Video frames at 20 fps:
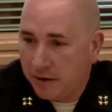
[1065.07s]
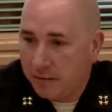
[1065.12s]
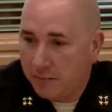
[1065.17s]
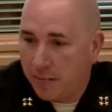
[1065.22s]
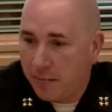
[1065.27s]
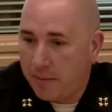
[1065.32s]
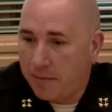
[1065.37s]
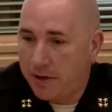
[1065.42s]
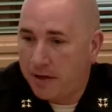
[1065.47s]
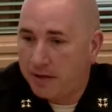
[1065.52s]

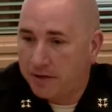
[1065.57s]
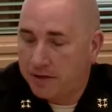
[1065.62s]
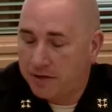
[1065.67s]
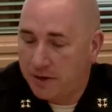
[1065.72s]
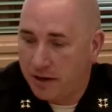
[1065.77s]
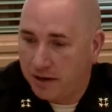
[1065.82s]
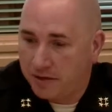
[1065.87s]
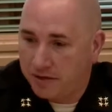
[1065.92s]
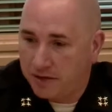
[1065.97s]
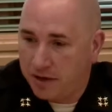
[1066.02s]
Maybe
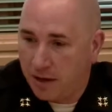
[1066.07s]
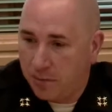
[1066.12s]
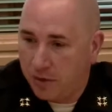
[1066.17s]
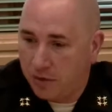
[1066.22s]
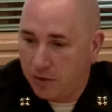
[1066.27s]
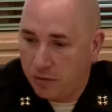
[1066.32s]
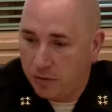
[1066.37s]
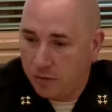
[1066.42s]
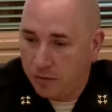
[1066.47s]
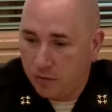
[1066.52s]
it's someone
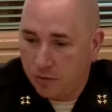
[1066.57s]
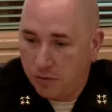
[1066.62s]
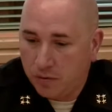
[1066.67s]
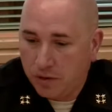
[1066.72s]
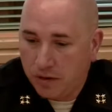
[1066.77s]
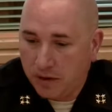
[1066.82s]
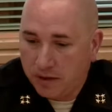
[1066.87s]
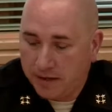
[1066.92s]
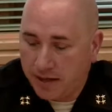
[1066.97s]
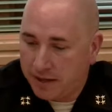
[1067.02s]
who
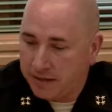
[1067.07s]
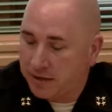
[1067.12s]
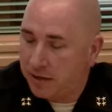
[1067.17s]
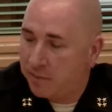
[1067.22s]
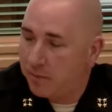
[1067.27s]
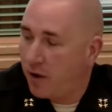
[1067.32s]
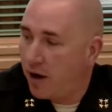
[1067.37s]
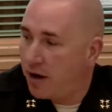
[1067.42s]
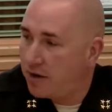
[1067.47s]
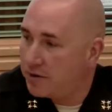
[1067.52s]
tested
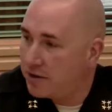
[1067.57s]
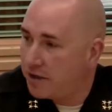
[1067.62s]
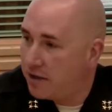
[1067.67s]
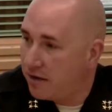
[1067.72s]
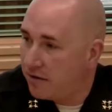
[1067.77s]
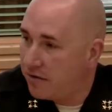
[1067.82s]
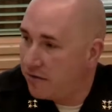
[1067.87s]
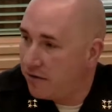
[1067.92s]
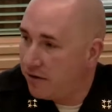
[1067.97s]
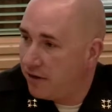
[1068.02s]

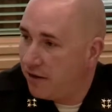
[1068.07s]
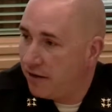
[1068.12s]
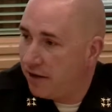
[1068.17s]
positive